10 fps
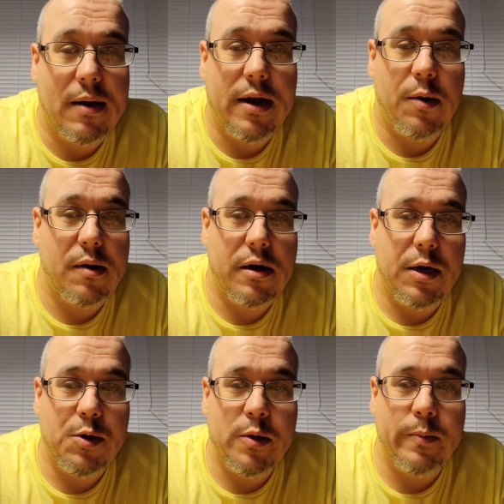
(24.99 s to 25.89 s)
what I do here on
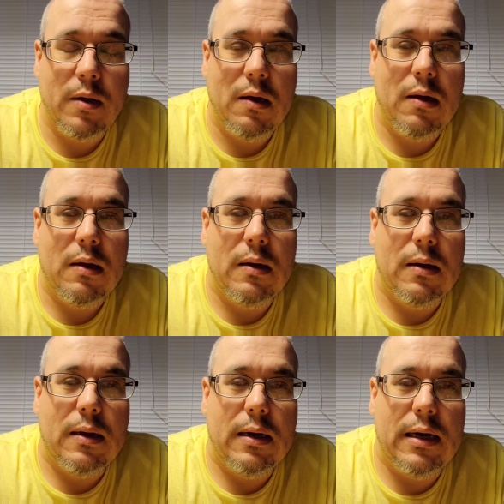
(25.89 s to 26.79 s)

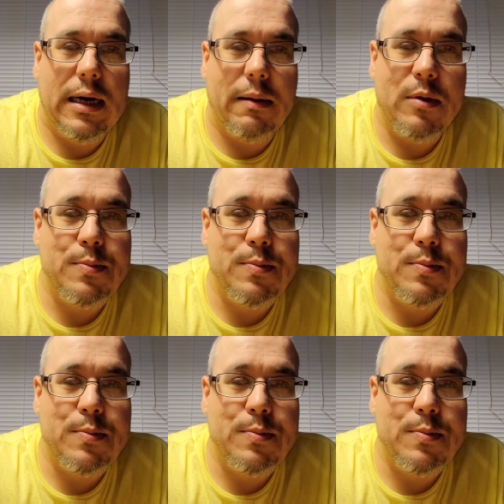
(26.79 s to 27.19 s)
YouTube.